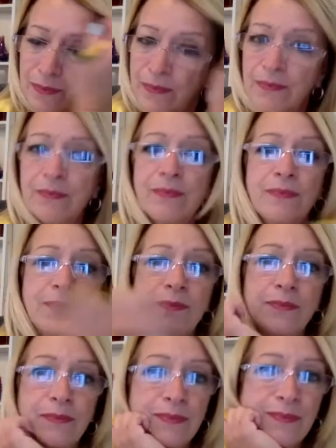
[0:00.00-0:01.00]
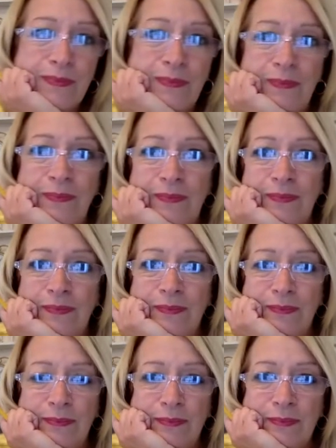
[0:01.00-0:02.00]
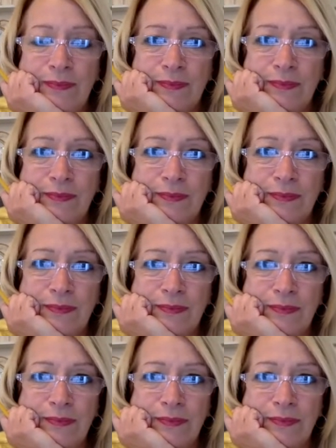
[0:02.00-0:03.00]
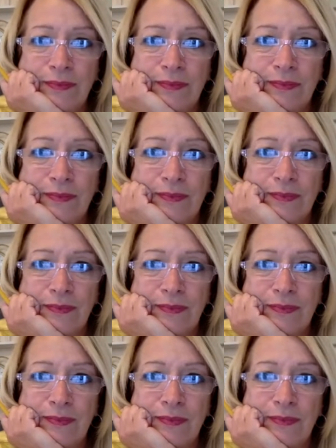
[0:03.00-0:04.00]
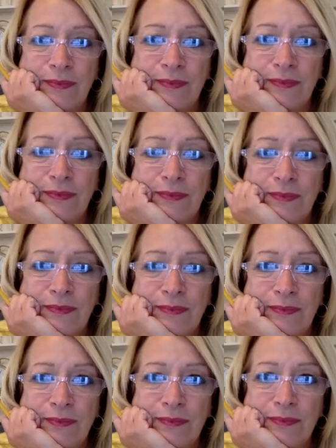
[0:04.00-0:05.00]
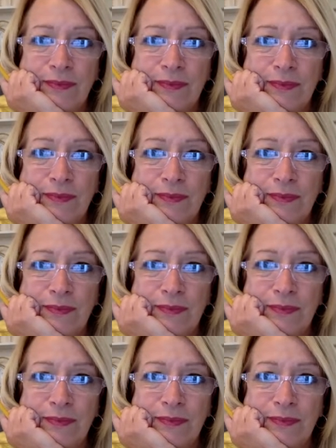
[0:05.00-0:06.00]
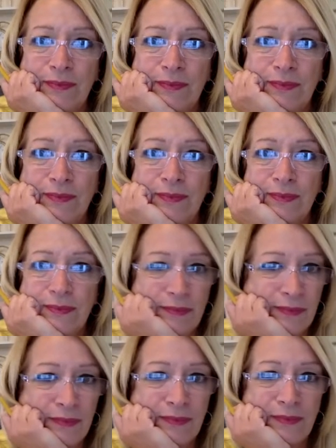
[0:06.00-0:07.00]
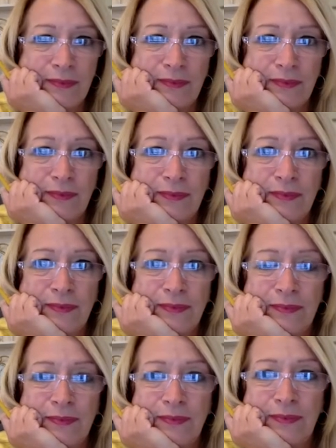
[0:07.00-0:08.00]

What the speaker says: [no speech]